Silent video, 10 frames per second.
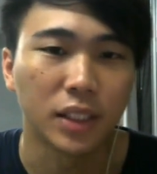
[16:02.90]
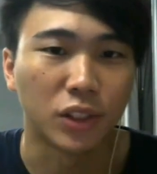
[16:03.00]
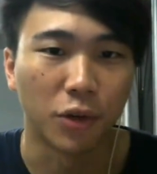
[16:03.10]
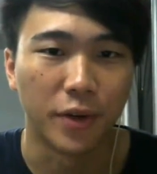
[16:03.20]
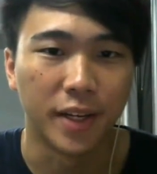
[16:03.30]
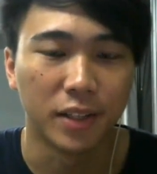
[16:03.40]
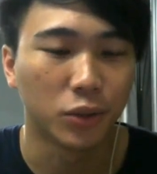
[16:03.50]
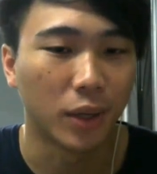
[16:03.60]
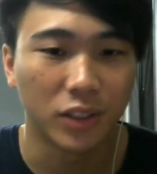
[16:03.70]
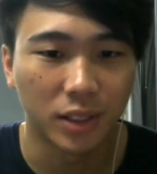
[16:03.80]
is not ready,
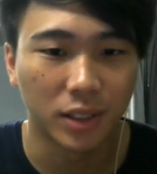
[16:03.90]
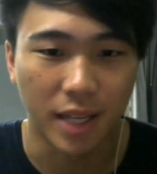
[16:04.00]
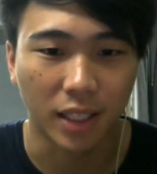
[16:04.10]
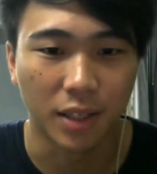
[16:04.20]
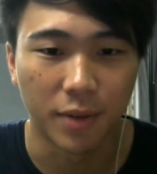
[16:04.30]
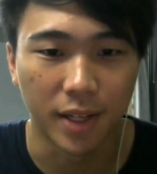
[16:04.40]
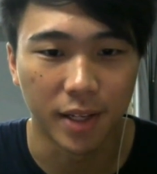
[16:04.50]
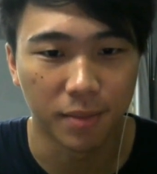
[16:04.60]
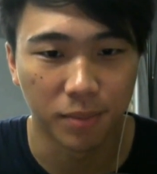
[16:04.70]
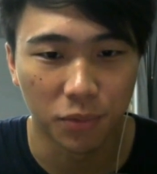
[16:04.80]
so I just deactivate
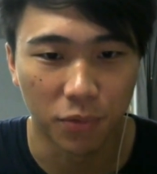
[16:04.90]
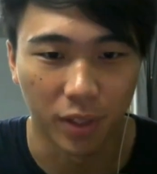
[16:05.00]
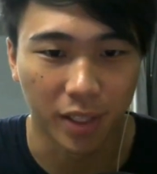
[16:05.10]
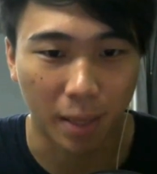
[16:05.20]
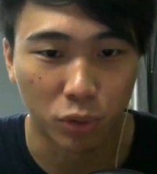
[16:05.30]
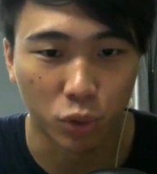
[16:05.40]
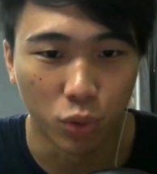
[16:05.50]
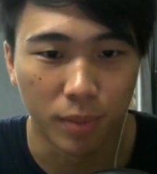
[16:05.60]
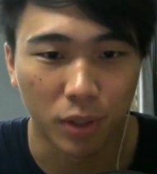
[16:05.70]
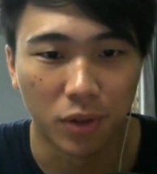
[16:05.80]
it for the
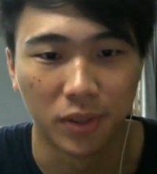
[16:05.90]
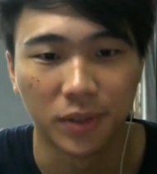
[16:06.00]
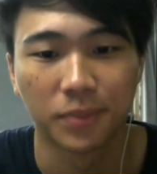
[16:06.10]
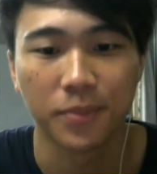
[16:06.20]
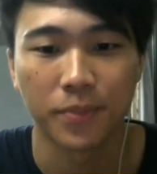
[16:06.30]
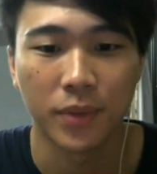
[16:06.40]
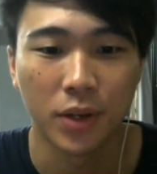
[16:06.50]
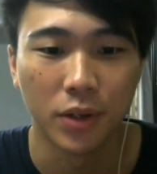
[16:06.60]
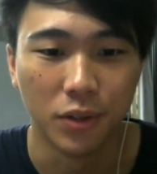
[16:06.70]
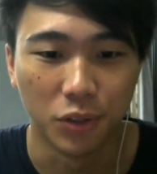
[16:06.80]
×2 because
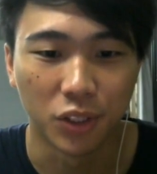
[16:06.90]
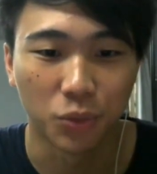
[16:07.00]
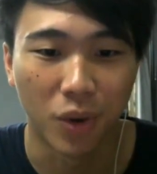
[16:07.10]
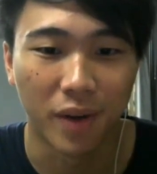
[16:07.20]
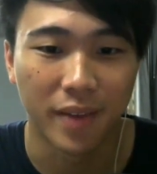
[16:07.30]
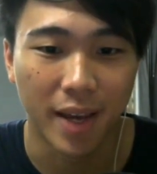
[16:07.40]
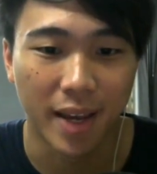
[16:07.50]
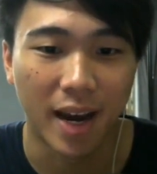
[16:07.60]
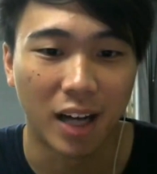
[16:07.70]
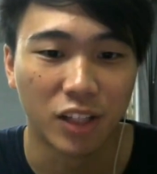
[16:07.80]
you just want
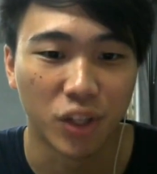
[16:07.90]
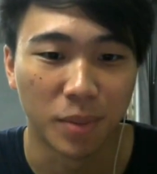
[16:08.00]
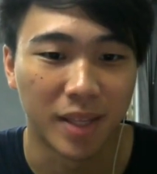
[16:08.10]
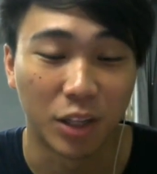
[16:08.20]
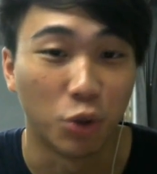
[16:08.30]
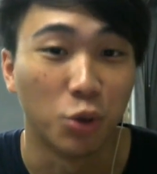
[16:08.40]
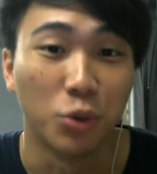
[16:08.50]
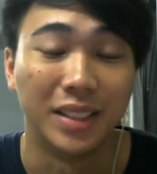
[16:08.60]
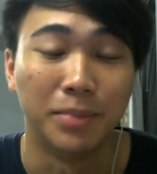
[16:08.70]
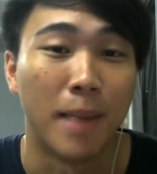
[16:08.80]
AR Gemini to do
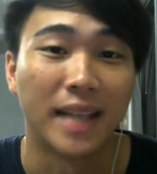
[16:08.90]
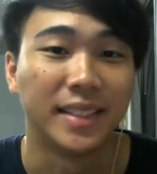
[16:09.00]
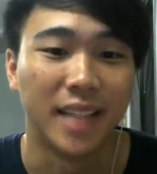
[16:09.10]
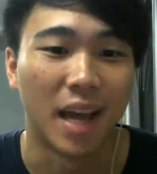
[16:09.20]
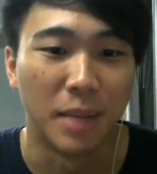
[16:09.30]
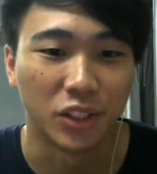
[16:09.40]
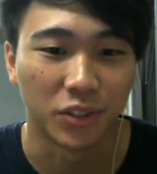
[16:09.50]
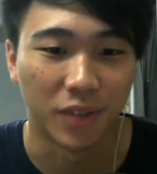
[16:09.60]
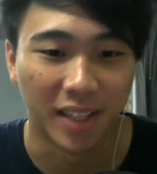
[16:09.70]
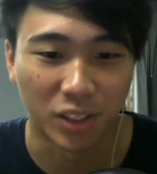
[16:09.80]
its best damage,
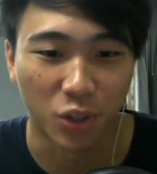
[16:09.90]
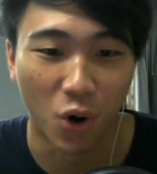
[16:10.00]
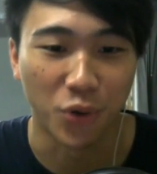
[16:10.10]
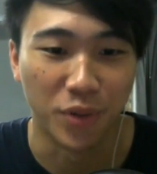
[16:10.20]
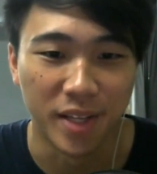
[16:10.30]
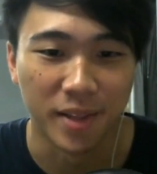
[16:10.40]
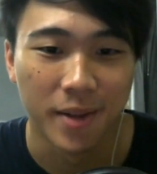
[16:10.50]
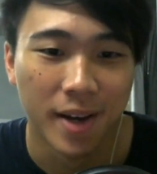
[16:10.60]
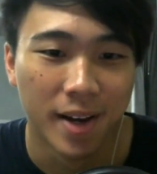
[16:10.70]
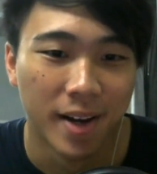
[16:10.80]
right? That's all you need.
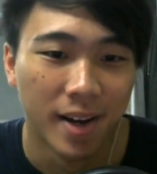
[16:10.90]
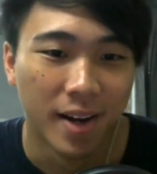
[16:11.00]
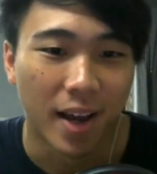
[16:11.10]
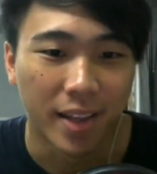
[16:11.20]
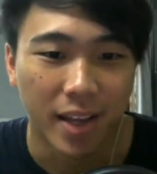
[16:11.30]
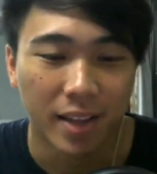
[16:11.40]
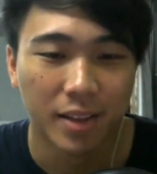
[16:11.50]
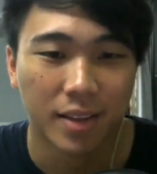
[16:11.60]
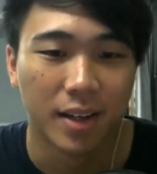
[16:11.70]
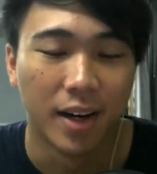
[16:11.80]
And then
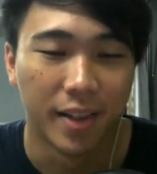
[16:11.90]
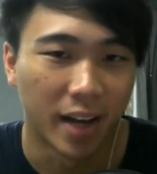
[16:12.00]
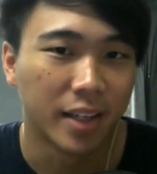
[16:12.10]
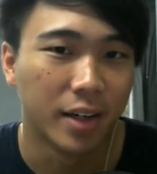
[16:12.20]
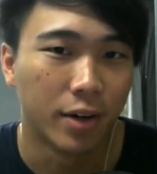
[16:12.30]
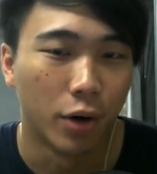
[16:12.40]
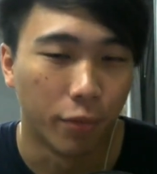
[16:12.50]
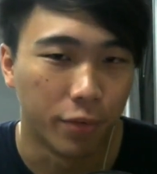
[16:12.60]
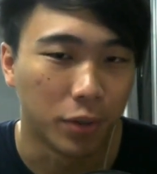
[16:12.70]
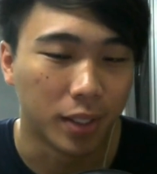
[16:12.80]
another
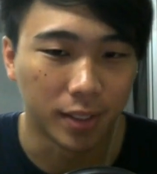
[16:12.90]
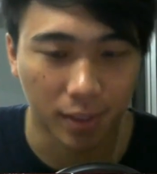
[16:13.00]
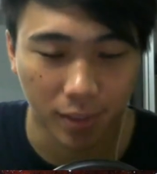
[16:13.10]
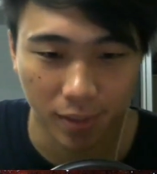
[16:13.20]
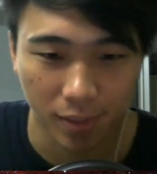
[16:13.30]
Ophiuchus